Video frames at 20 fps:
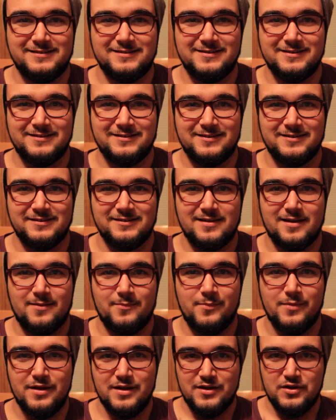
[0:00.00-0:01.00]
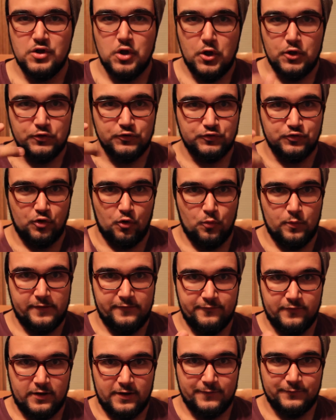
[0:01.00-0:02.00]
just because I'm so
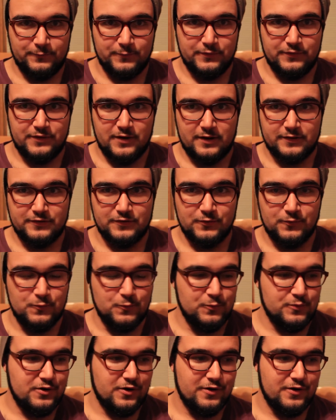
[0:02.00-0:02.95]
involved with Doctor Who